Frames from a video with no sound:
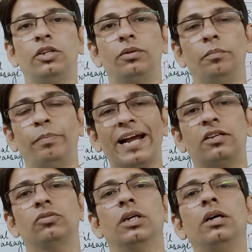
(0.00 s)
back
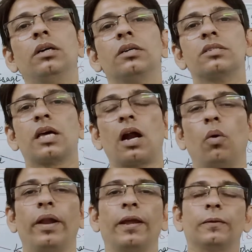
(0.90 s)
to the
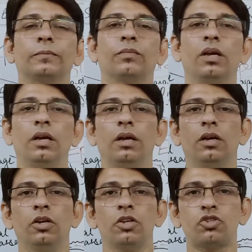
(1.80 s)
surrounding.
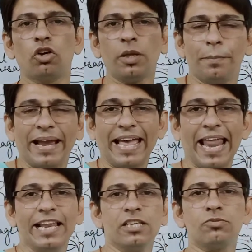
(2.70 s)
So the
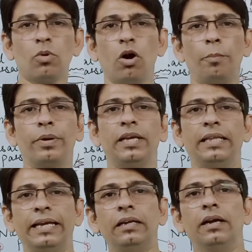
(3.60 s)
mechanism of
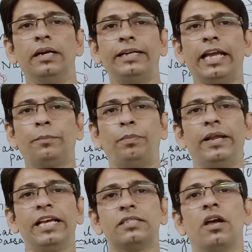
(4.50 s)
breathing take
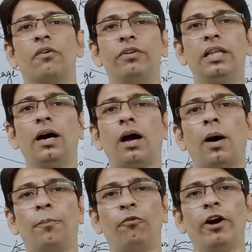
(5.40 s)
place with the
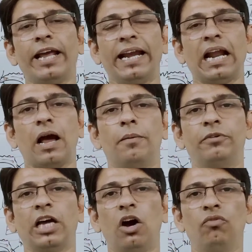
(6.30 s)
upward
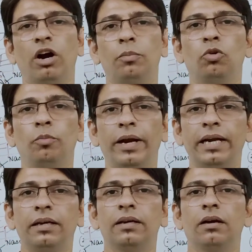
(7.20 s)
and downward
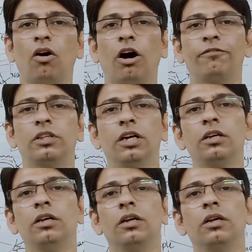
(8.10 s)
movement of
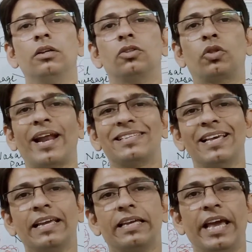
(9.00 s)
the
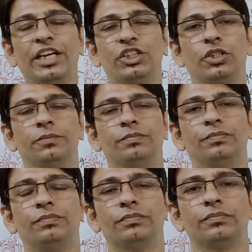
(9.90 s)
thoracic cage.
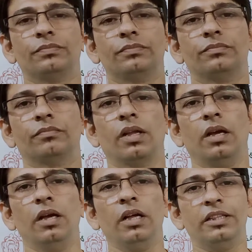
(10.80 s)

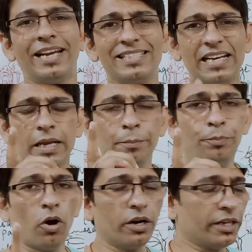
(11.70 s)
There is an
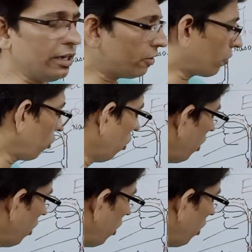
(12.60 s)
important role